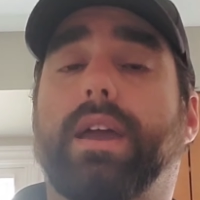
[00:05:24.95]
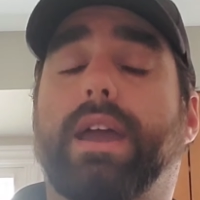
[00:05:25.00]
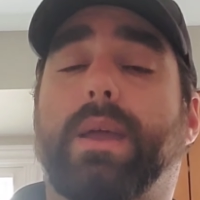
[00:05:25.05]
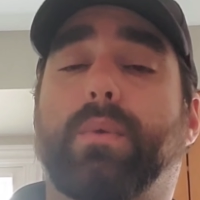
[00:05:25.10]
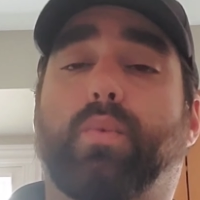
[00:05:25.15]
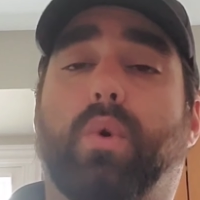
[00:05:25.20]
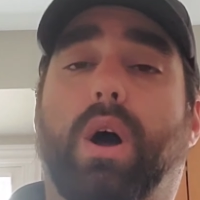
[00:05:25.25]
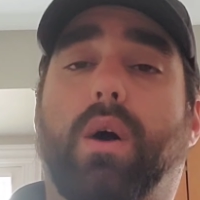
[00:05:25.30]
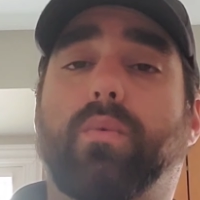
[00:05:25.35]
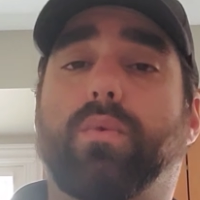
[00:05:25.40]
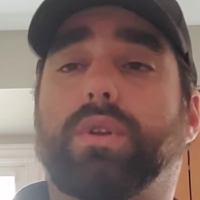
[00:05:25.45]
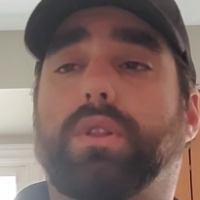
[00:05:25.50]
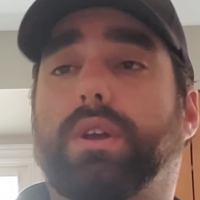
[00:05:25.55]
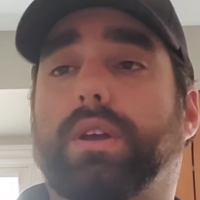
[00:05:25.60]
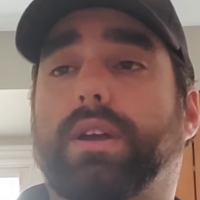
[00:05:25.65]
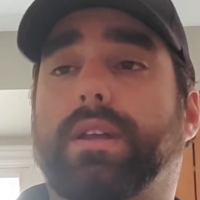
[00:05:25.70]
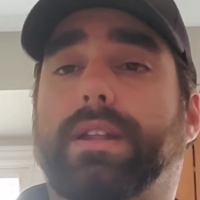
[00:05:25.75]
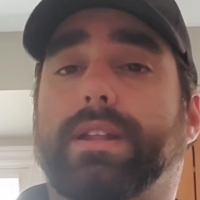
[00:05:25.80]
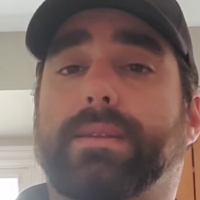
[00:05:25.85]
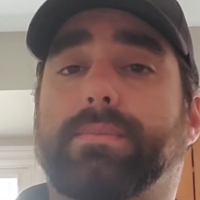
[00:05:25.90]
And while we're
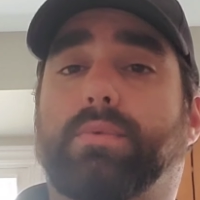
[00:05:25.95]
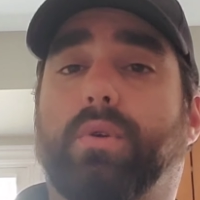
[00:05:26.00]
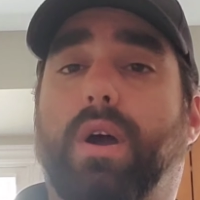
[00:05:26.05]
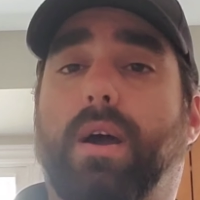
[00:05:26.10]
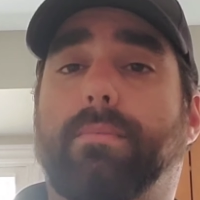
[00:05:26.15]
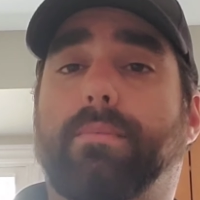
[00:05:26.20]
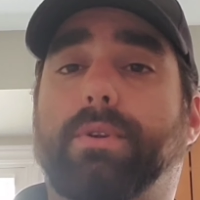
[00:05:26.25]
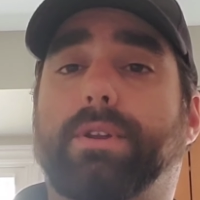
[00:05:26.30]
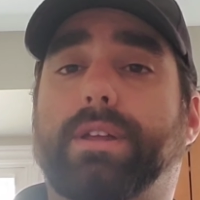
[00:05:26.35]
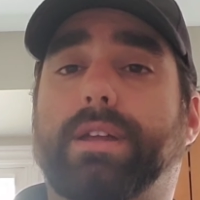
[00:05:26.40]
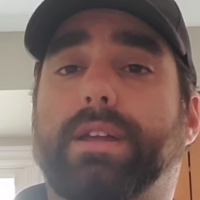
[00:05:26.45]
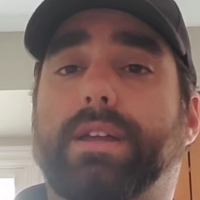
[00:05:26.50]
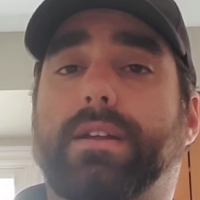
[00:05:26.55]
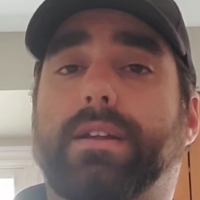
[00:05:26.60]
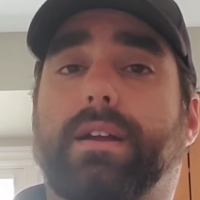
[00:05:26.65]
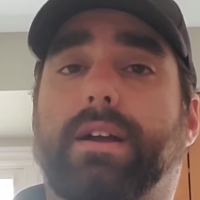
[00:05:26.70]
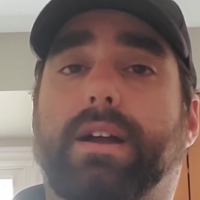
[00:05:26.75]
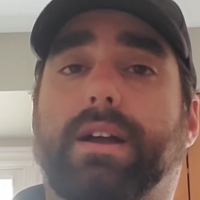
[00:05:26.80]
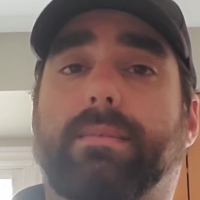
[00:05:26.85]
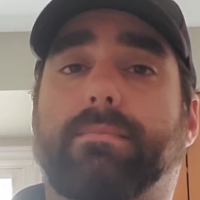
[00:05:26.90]
looking at the property,
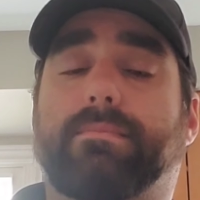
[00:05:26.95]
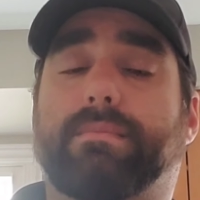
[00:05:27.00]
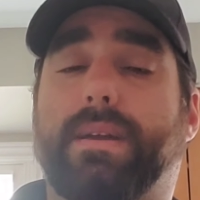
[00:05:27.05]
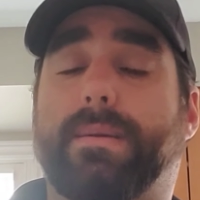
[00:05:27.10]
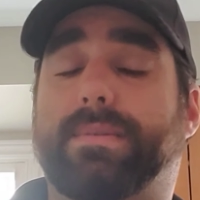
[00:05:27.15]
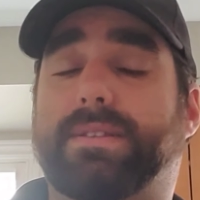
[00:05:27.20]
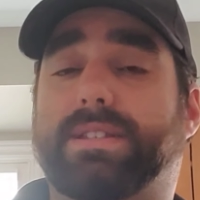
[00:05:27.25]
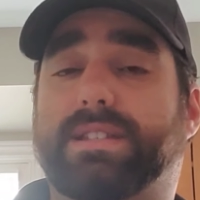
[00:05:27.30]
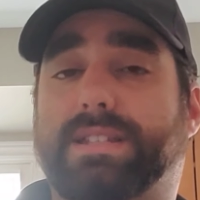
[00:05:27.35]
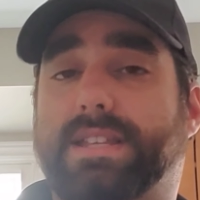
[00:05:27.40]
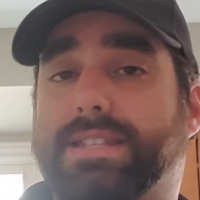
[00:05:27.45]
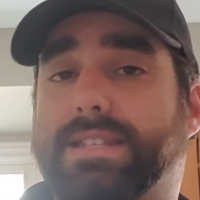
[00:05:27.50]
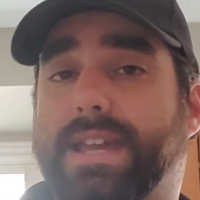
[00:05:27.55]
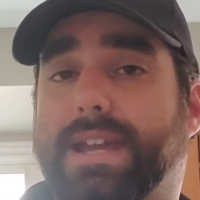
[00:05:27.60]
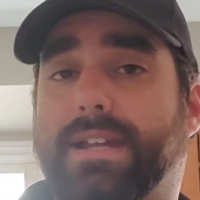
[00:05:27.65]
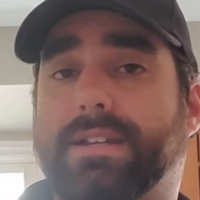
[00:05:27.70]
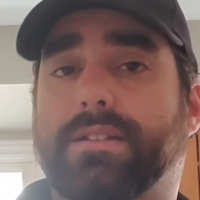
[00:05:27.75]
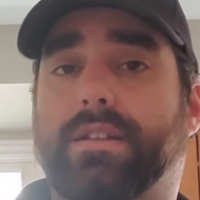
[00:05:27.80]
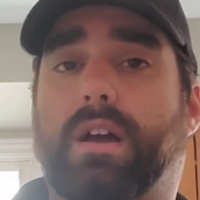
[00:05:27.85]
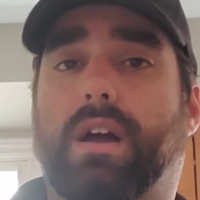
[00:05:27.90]
maybe this is a
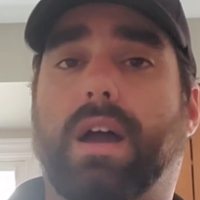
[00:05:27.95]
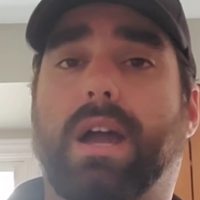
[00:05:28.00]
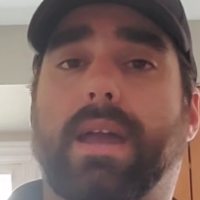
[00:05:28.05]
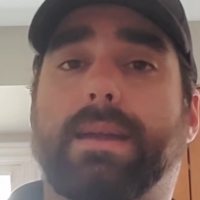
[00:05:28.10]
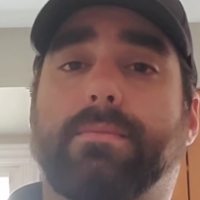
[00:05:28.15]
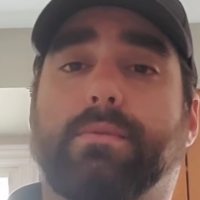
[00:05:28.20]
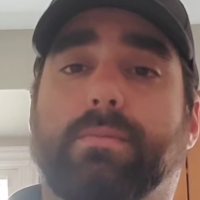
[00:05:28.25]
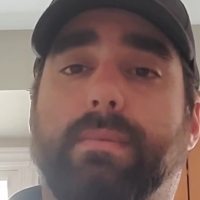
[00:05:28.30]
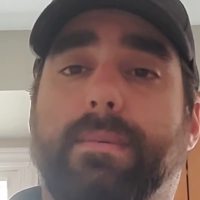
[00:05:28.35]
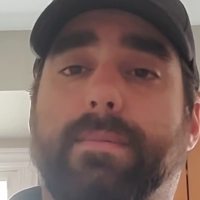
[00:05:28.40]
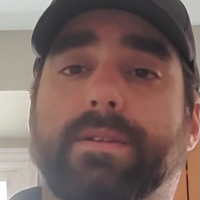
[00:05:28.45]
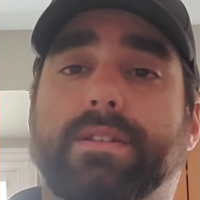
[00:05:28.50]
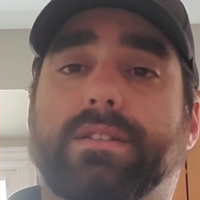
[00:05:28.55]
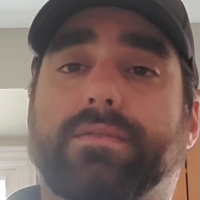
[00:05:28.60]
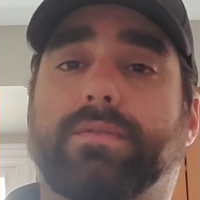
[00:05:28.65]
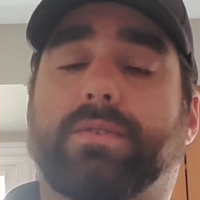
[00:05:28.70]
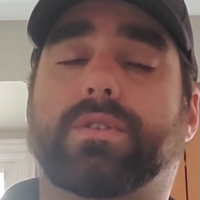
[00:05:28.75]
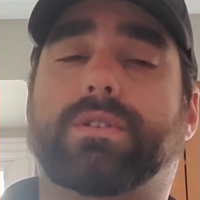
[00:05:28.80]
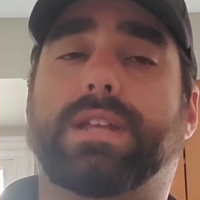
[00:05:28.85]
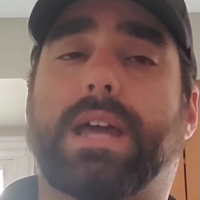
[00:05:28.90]
second time, or maybe it's the
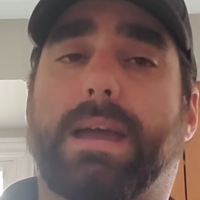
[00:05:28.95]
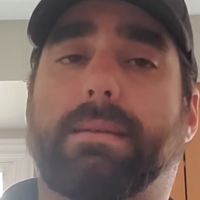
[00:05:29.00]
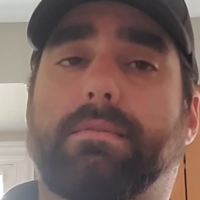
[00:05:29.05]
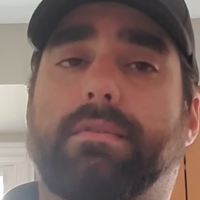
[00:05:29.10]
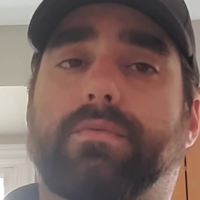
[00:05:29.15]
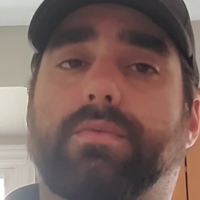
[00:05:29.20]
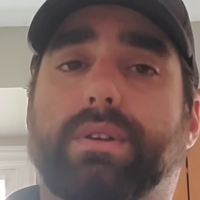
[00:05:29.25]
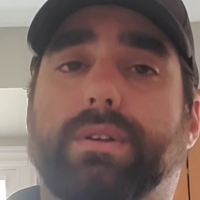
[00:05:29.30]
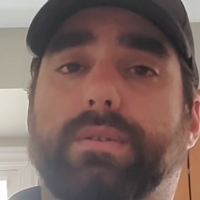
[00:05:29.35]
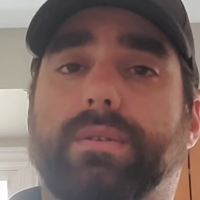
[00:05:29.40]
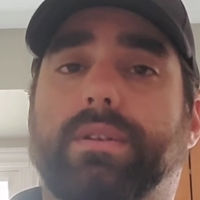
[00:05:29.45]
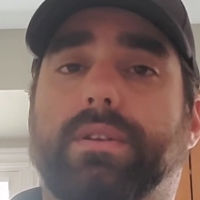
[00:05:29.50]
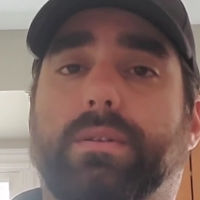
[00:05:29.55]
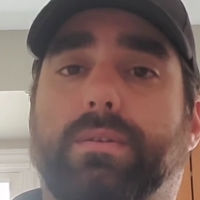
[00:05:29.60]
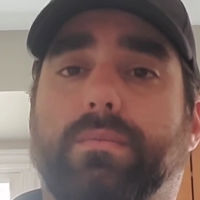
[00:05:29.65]
first time if we,